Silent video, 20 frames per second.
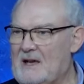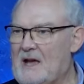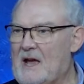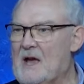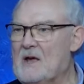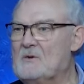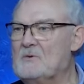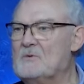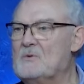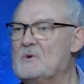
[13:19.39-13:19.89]

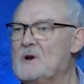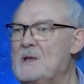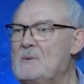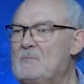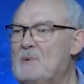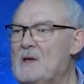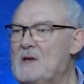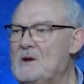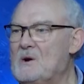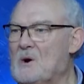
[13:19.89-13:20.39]
and
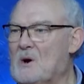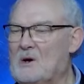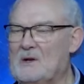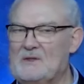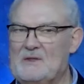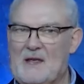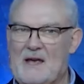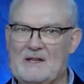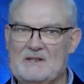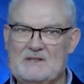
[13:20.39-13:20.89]
reaping
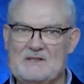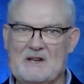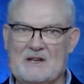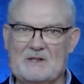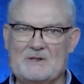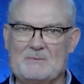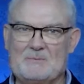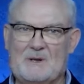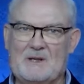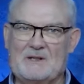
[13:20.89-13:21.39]
on that
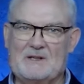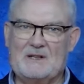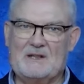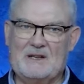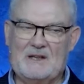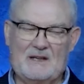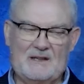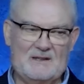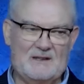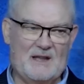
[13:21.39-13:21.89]
judgment
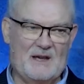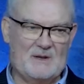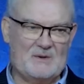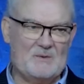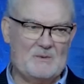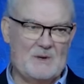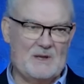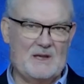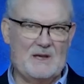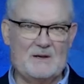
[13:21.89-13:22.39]
that
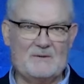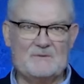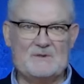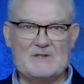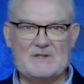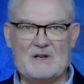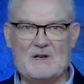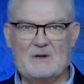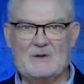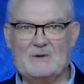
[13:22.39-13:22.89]
we have
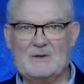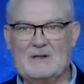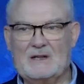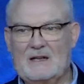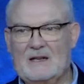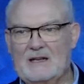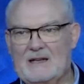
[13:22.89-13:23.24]
sown.